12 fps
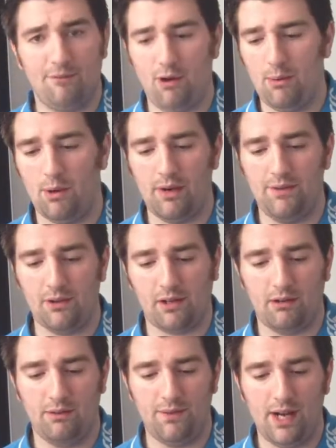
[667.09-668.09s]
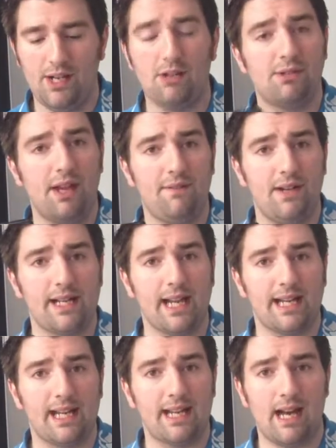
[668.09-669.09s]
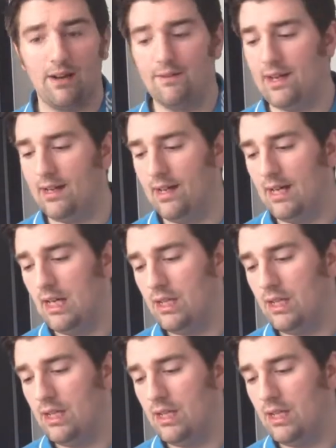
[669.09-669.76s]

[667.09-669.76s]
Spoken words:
Throw it on if you're a golf fan, you'll definitely get a kick out of it.